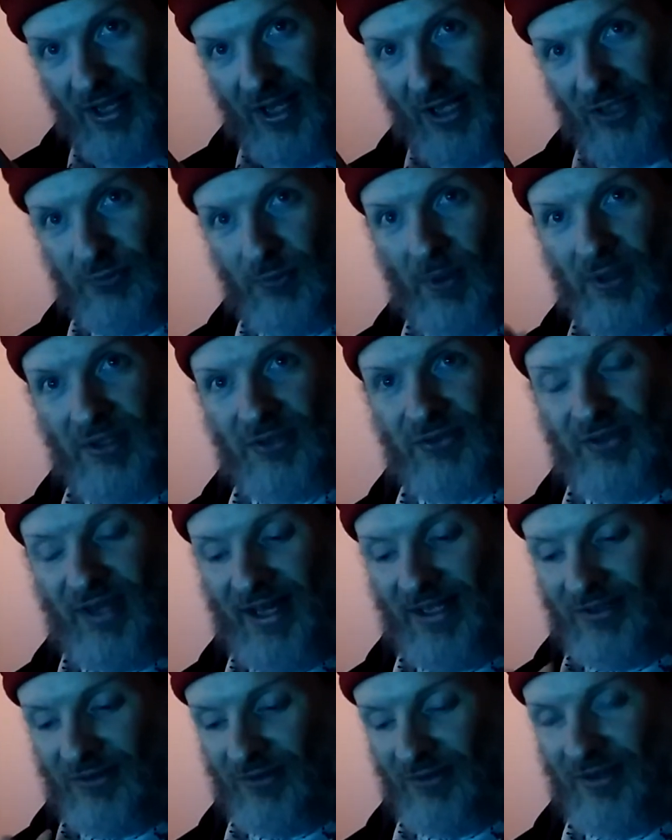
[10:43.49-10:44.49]
as well as
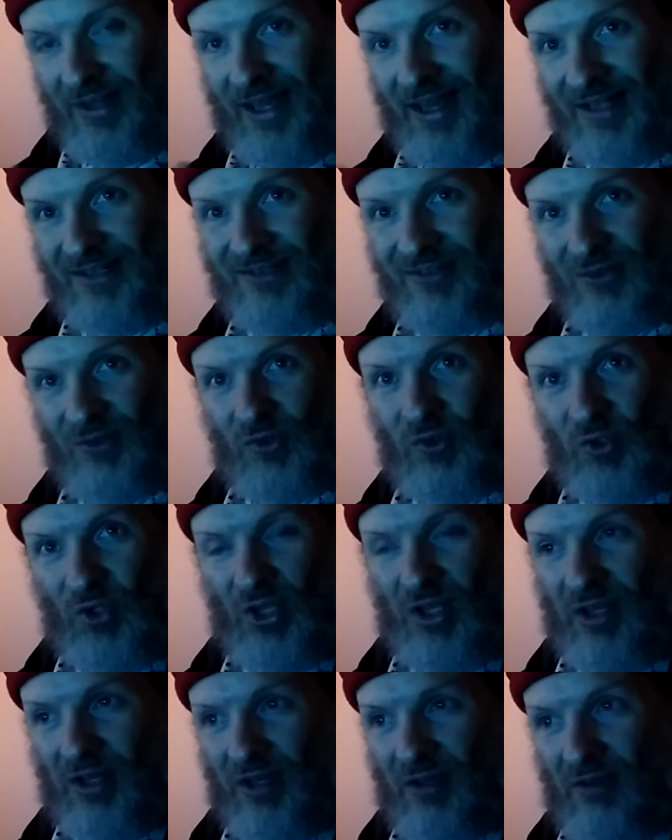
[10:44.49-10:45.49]
that
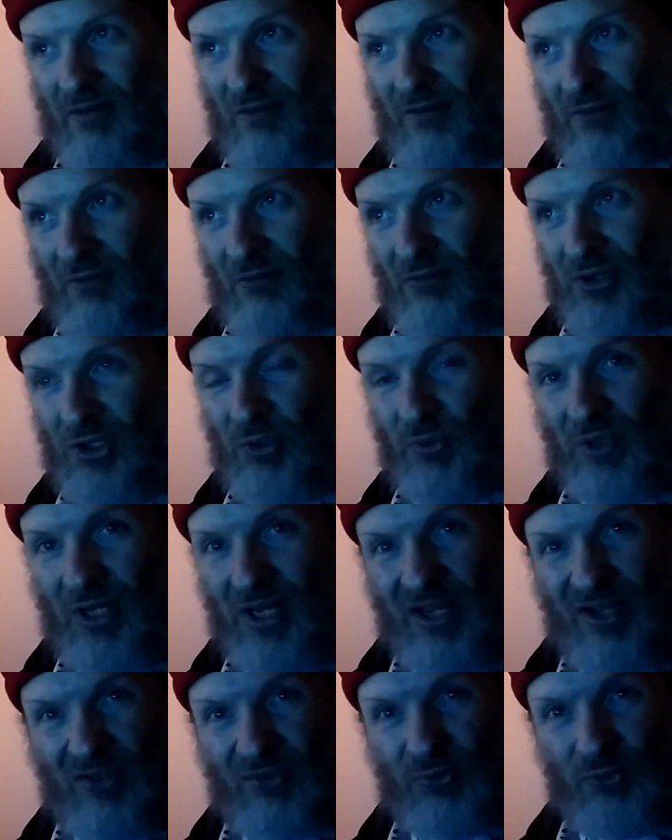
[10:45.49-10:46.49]

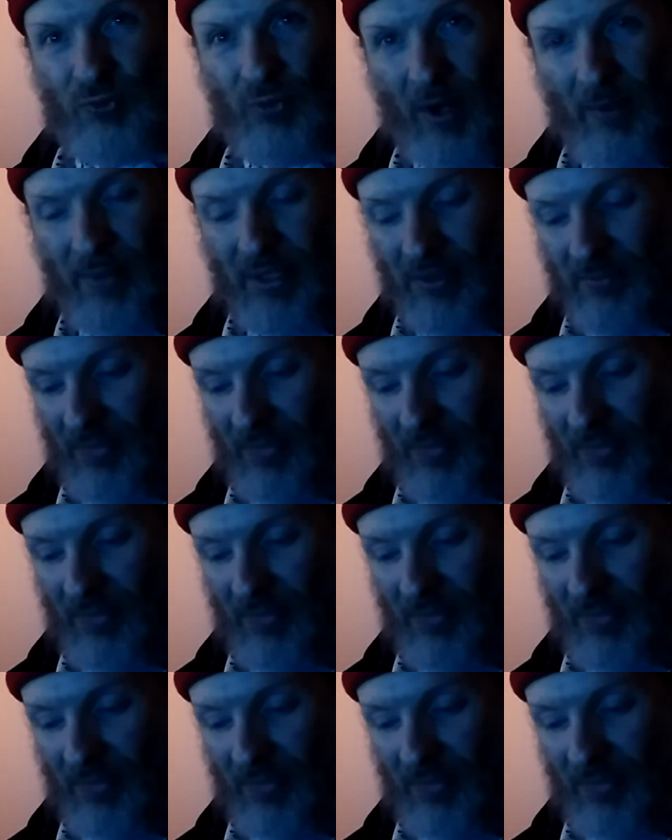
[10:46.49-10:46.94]
unique drumming